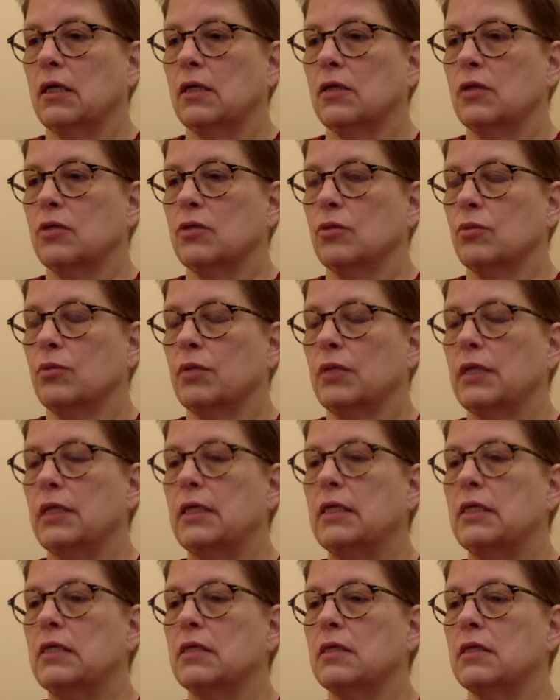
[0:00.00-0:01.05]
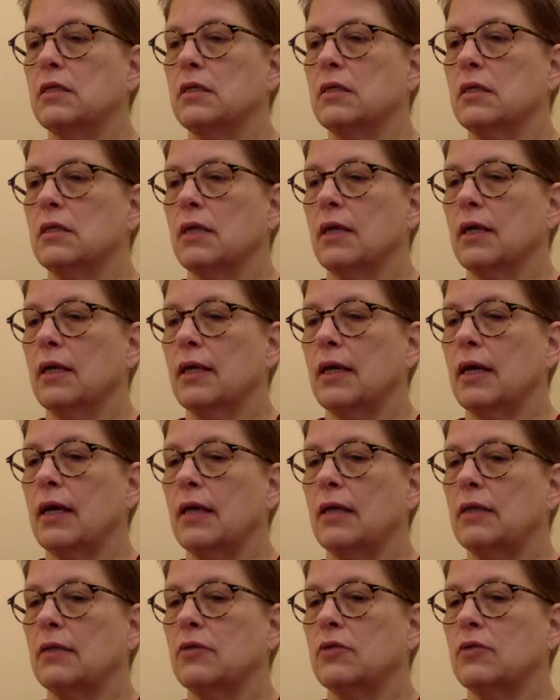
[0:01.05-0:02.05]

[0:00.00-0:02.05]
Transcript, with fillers: So, please Again,